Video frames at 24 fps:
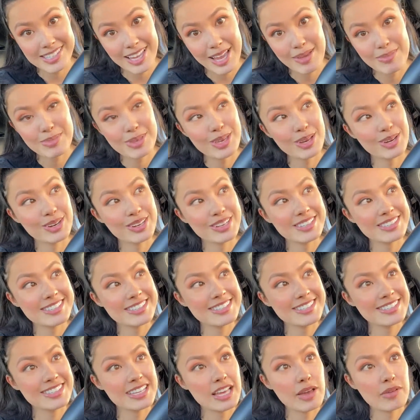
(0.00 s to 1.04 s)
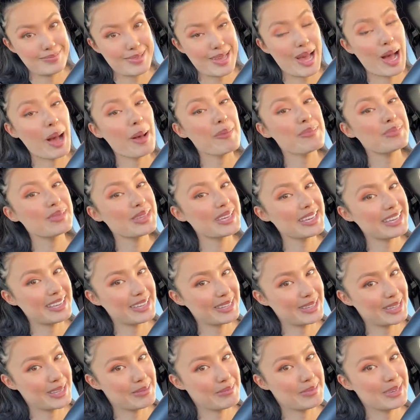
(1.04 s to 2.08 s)
I'm curious to see. If I'm
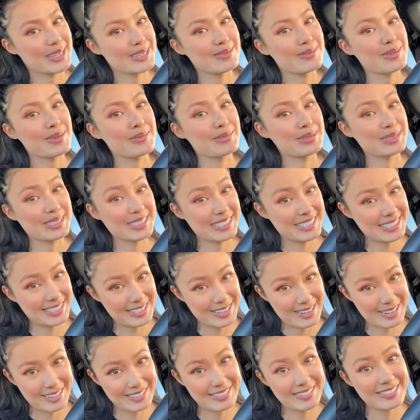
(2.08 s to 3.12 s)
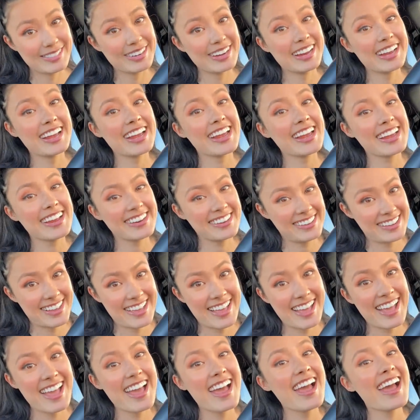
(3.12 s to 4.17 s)
thinking they must be pretty stocked, right?
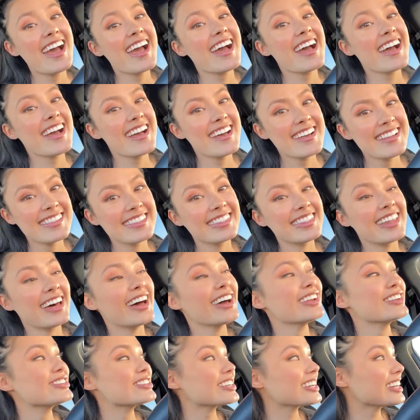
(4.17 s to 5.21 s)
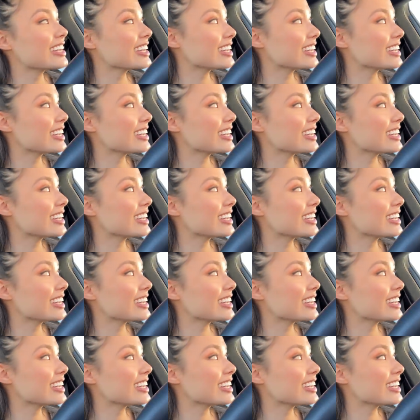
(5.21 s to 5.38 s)
Huh? Logic?